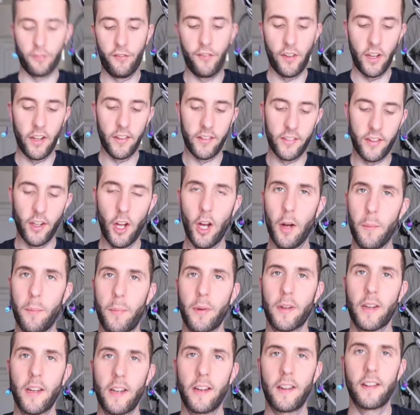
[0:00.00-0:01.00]
First up,
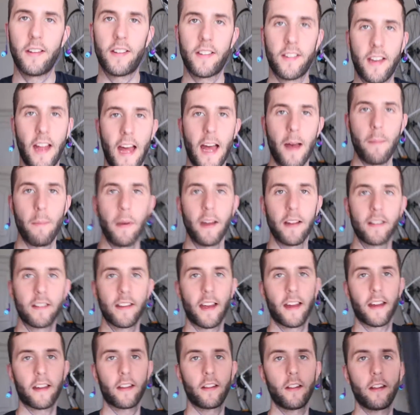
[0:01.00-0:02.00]
we're going to start by
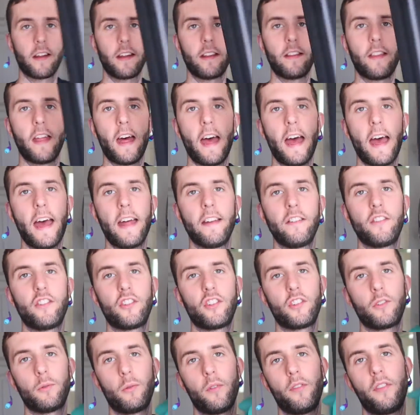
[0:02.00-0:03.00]
tackling the
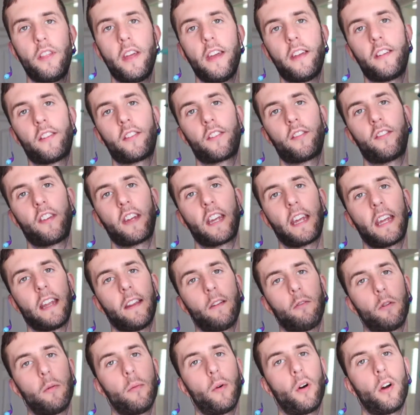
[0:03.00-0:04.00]
hedge with this thingy
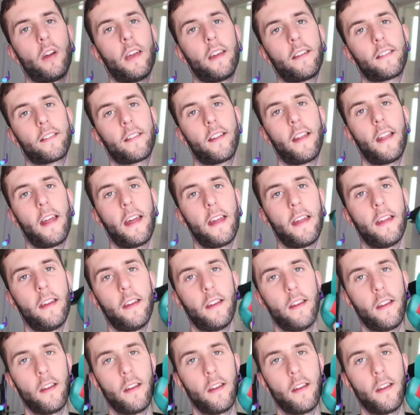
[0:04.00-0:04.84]
that we bought yesterday.